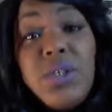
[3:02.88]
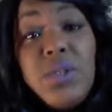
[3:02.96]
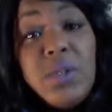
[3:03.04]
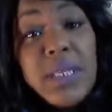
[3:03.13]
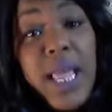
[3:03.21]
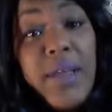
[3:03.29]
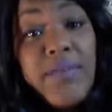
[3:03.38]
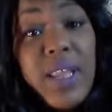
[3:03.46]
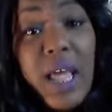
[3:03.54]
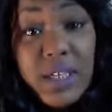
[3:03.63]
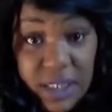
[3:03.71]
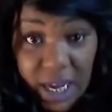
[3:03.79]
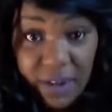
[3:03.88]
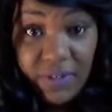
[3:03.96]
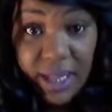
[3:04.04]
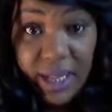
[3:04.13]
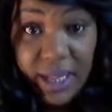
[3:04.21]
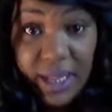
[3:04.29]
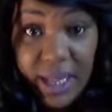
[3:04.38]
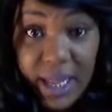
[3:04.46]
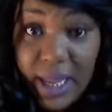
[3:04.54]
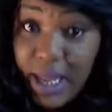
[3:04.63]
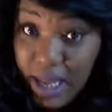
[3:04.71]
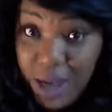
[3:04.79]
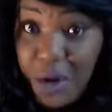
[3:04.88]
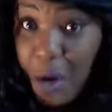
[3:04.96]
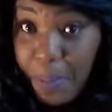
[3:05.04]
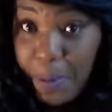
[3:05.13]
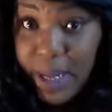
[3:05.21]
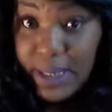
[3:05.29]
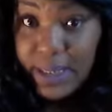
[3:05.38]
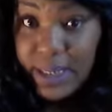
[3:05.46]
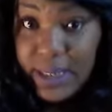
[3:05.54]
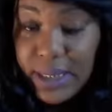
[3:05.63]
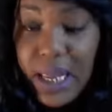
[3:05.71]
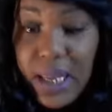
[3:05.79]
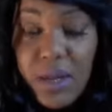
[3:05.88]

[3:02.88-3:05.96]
tools to have longevity in your business.